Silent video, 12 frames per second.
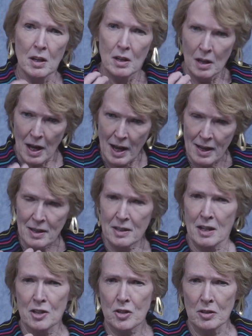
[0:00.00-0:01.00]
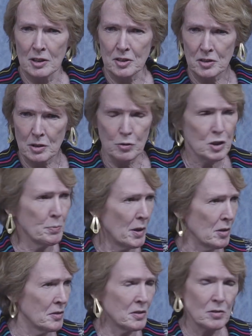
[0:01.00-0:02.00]
a highly nationalistic
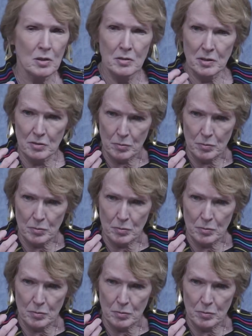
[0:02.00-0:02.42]
response, you know,